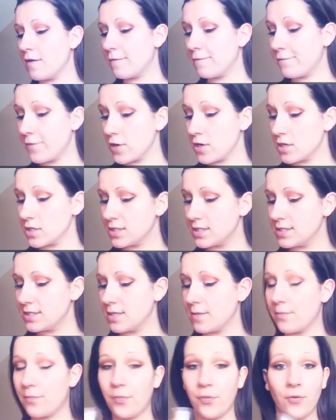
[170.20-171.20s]
First,
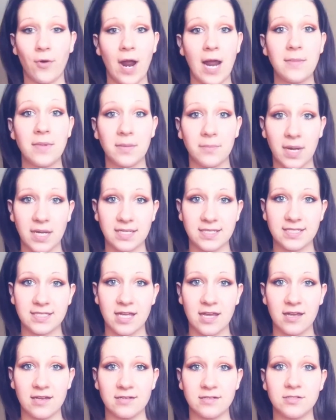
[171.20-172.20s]
priming my
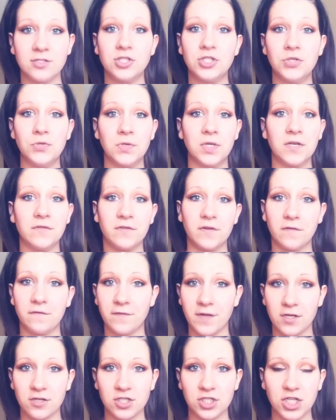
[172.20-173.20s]
skin to give it a
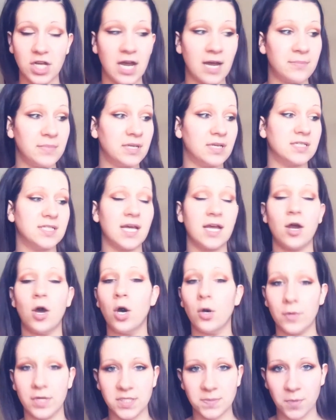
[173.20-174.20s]
fair shot because I
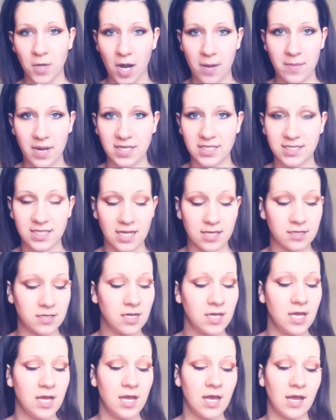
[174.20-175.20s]
always prime my skin.
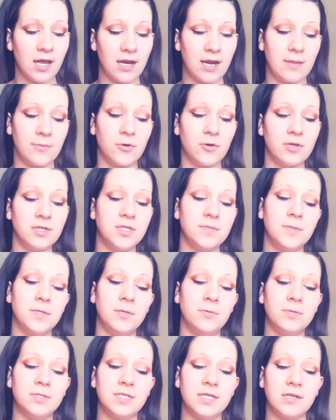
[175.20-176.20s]
And I'm going to be
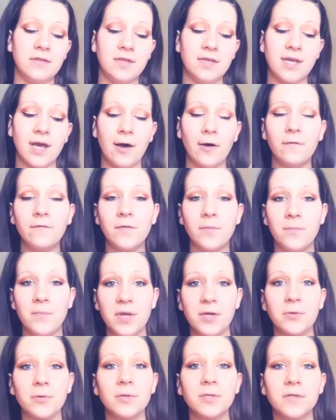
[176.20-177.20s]
using the e.l.f.
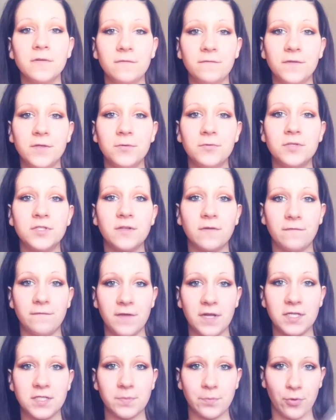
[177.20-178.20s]
Mineral Infused
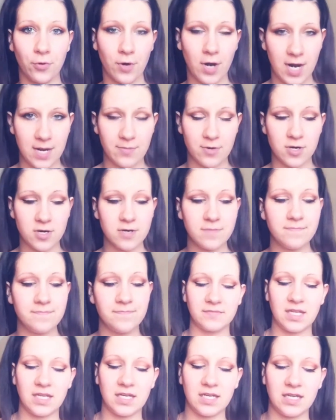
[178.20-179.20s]
Face Primer.
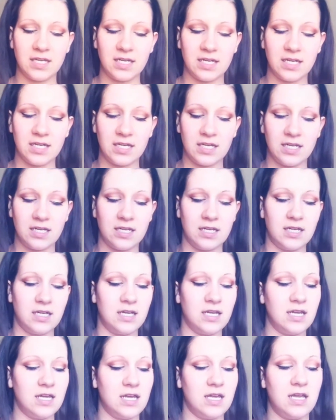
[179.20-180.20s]

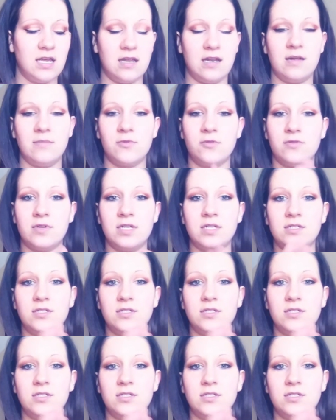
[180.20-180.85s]
And I'm going